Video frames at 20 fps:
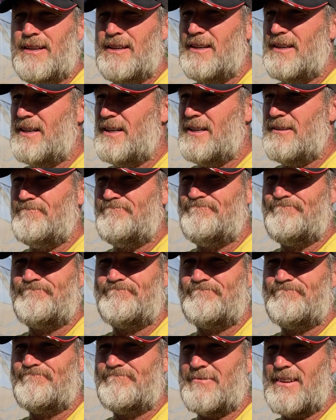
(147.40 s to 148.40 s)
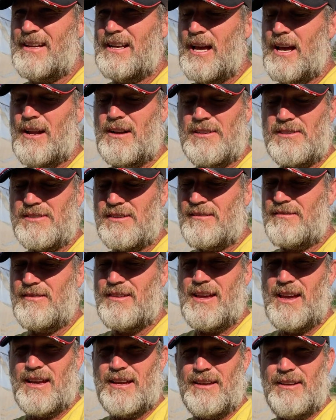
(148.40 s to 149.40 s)
And I honestly
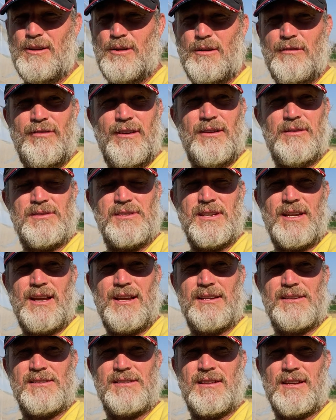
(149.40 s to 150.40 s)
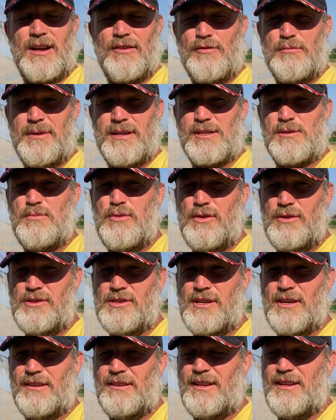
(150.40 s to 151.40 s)
think, if NRCS, the government's
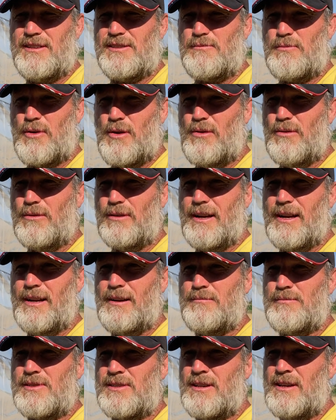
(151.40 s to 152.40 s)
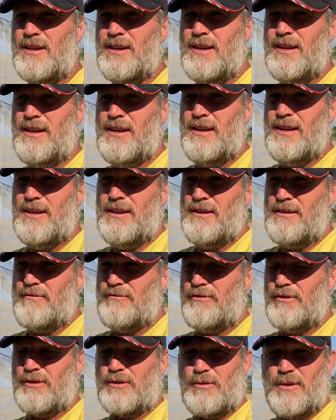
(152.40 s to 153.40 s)
pushing these programs
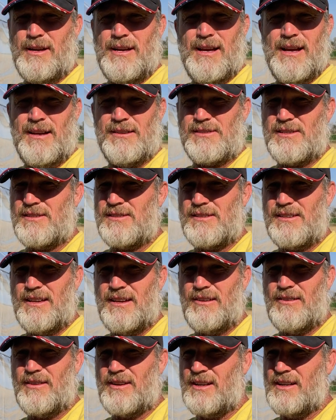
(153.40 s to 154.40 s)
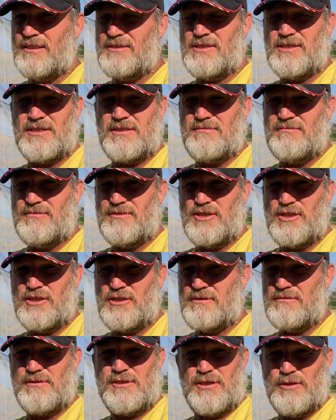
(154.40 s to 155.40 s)
for greenhouses that are going to just
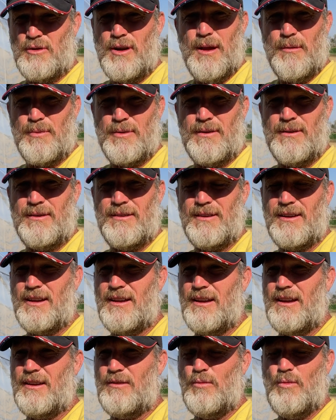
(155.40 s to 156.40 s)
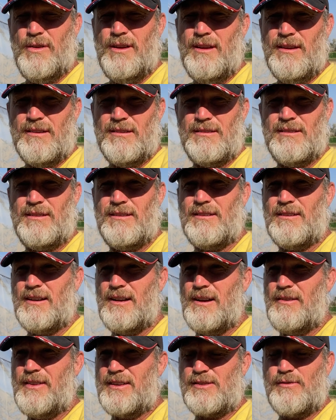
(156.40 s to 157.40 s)
strip in wind,
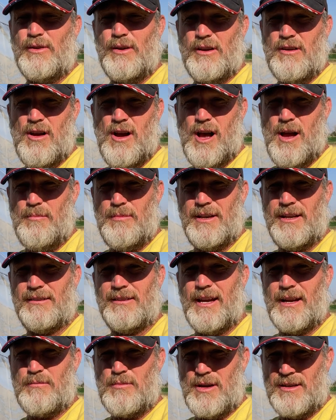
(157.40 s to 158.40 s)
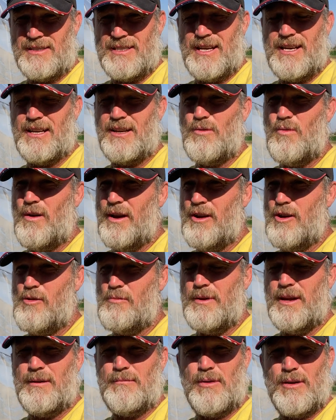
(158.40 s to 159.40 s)
that's very common in like Montana,
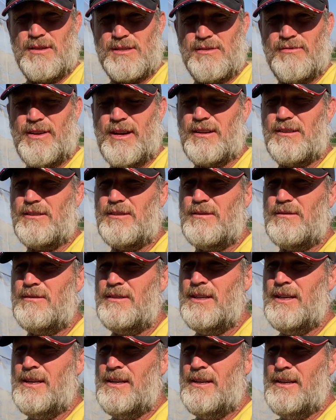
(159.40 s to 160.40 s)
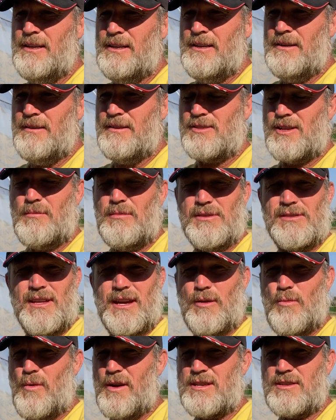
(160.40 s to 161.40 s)
Wyoming, parts of Idaho. It's almost
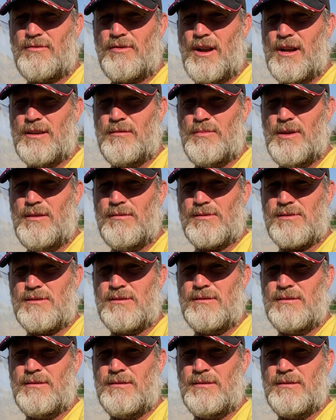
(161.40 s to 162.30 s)
like waste, fraud, and abuse.